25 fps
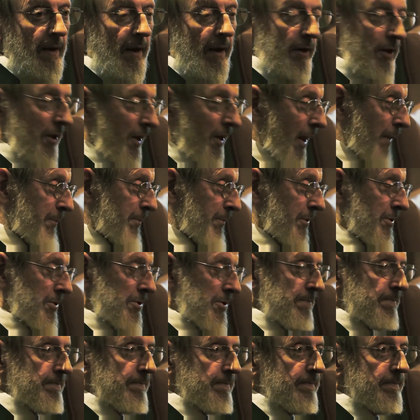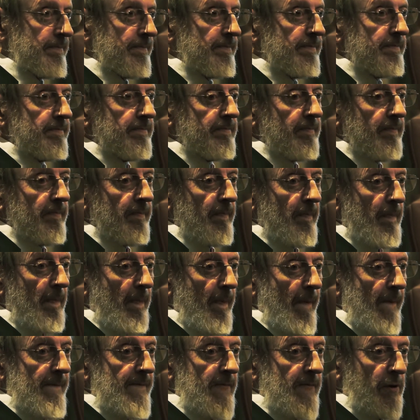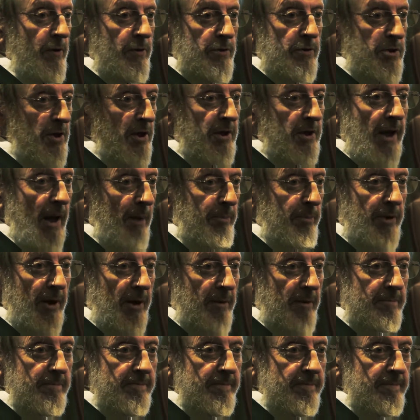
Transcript: And it happens. You can see it happening.